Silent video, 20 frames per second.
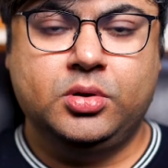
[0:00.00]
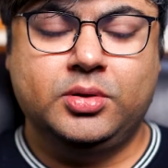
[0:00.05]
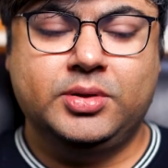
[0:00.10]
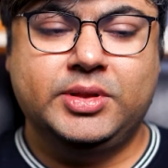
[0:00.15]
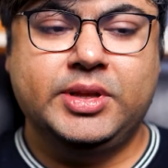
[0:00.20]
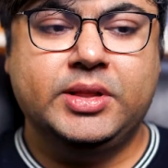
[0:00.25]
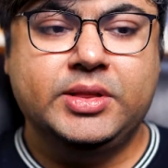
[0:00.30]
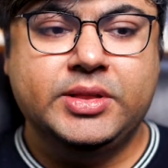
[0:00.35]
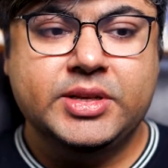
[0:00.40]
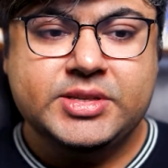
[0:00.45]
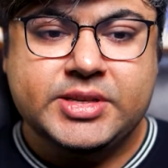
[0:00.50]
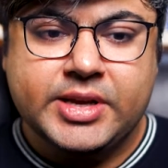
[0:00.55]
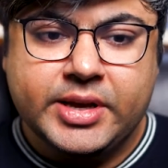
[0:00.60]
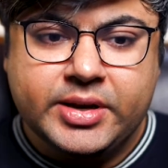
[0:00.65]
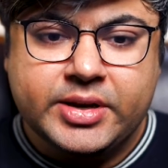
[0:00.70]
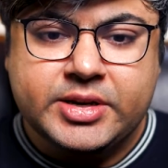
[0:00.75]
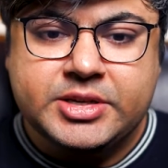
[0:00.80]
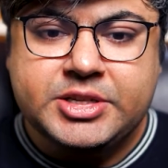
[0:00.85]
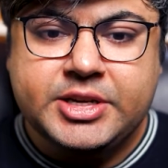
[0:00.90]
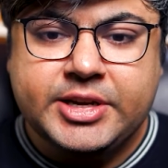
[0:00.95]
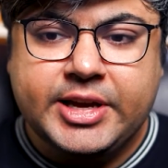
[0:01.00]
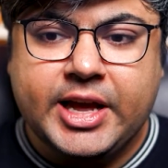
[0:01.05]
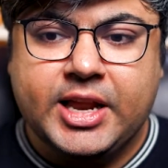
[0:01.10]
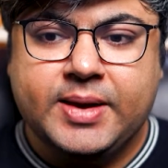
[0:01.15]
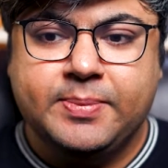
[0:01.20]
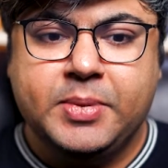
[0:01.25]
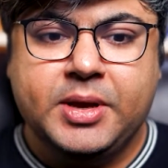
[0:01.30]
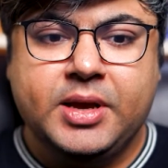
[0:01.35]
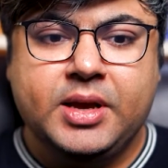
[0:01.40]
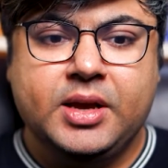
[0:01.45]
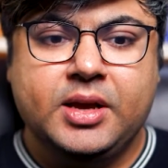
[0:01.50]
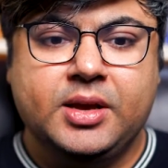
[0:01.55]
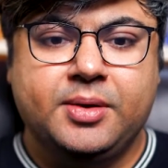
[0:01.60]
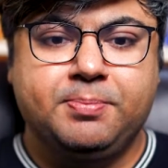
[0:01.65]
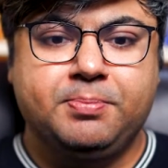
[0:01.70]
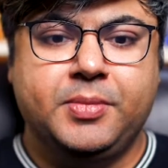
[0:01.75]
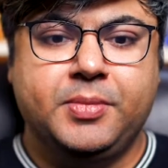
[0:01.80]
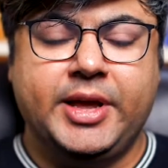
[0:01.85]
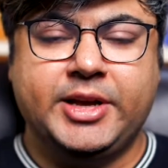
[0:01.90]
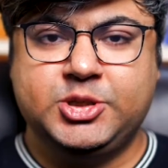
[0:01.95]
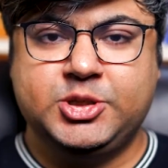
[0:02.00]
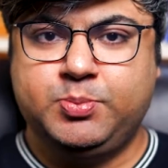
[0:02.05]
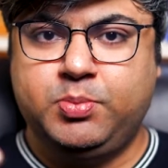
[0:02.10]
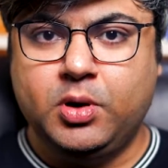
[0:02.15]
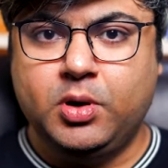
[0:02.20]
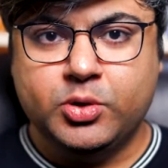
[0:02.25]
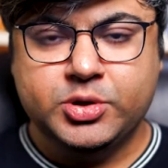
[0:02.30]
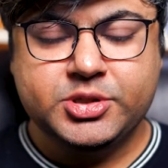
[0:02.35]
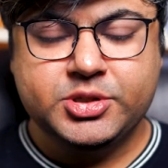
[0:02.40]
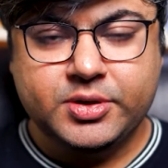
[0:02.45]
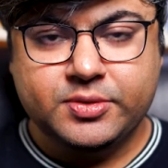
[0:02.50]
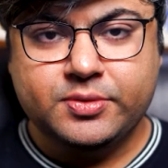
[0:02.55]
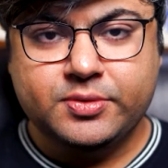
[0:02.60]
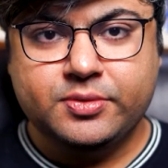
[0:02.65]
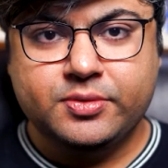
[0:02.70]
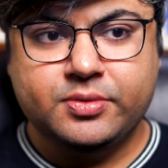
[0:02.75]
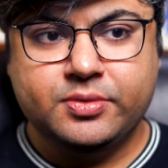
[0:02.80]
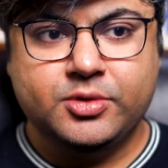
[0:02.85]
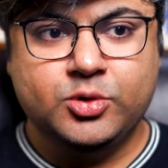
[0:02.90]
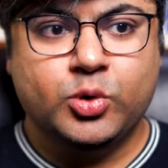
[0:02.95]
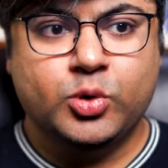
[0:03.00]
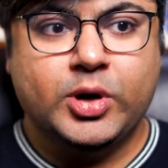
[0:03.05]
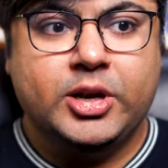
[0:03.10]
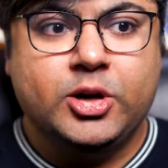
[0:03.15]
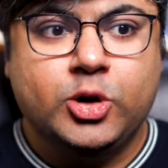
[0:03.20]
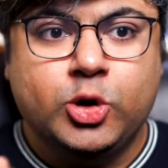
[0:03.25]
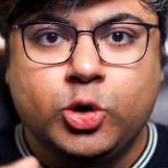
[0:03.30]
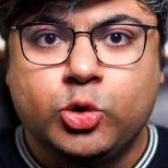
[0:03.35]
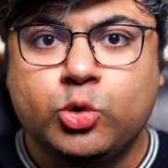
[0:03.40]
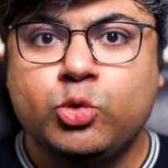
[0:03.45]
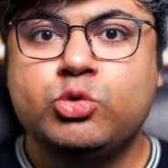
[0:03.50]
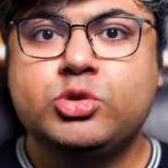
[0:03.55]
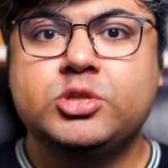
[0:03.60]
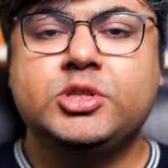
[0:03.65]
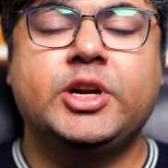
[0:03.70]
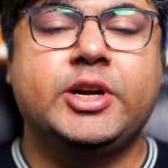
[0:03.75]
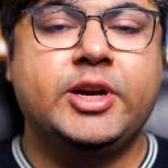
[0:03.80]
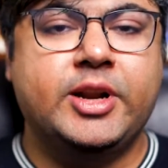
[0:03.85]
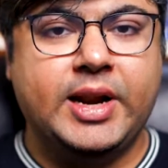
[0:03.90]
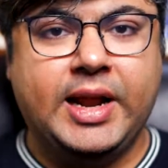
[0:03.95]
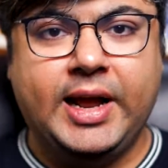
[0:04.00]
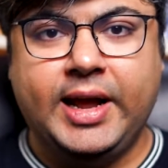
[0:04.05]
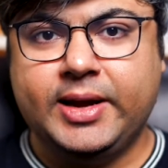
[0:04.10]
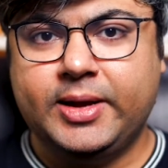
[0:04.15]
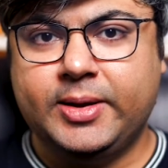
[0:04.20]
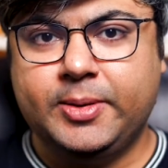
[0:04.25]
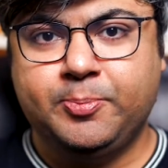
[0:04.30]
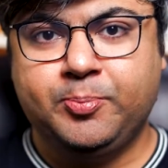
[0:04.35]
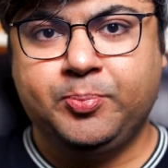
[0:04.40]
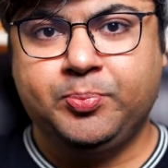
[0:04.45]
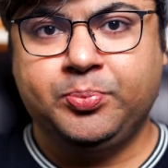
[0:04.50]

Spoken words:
then this energy can be explosive. You can lose the track.